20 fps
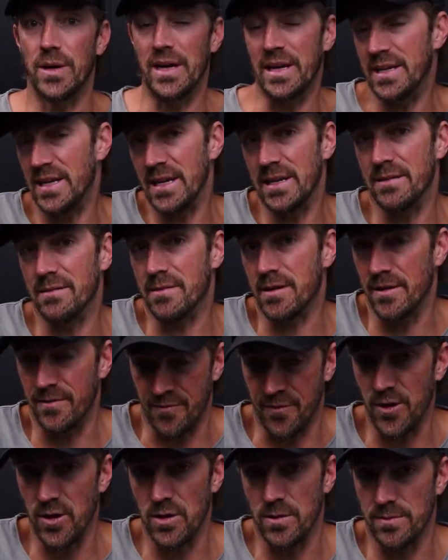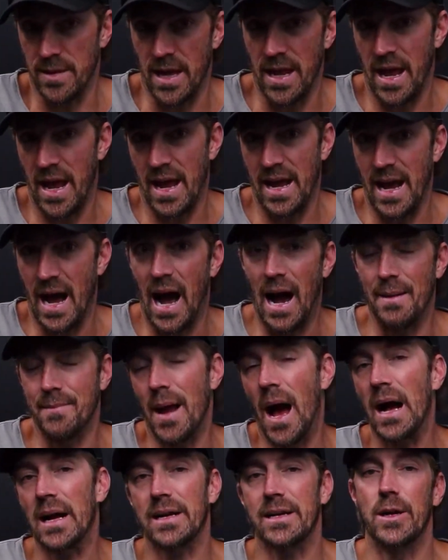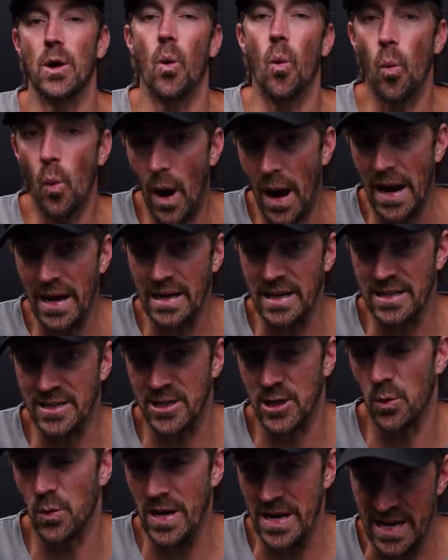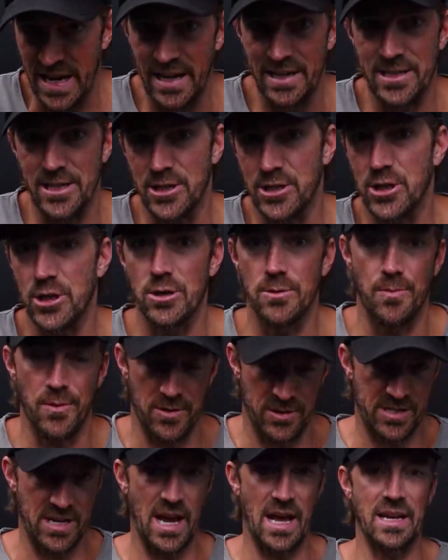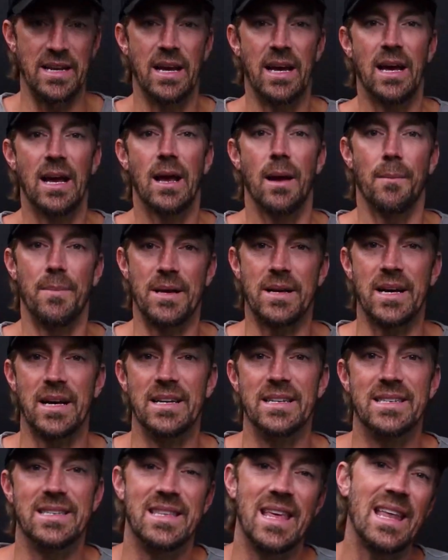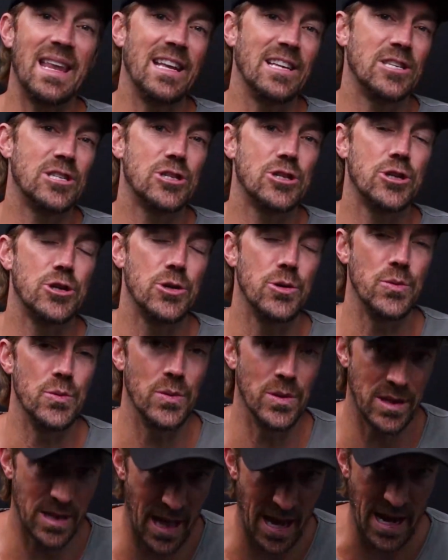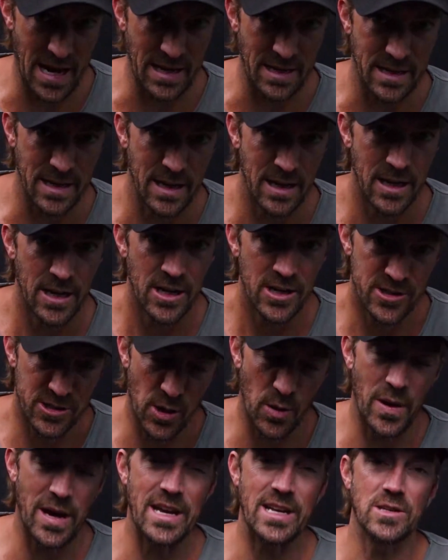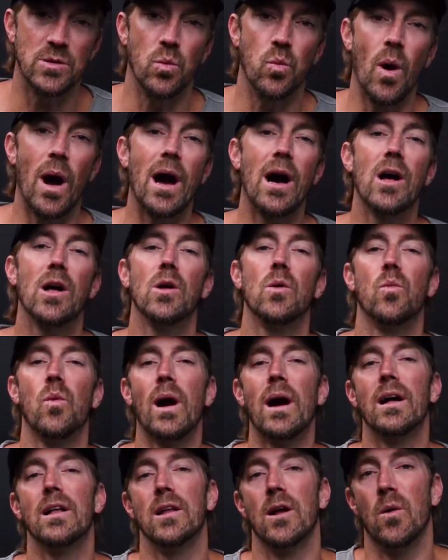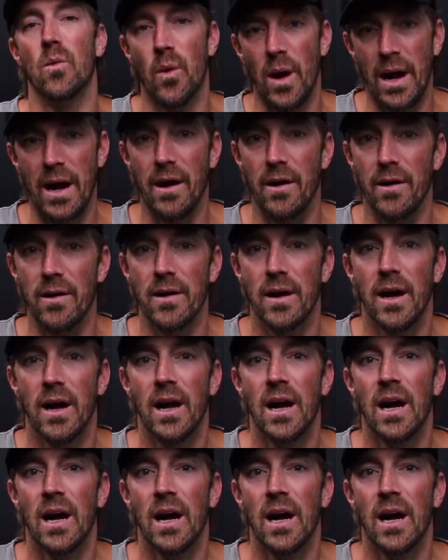he did confirm that, hey, I'm not going to wait until we get to 2% because then it's too late. So he's well aware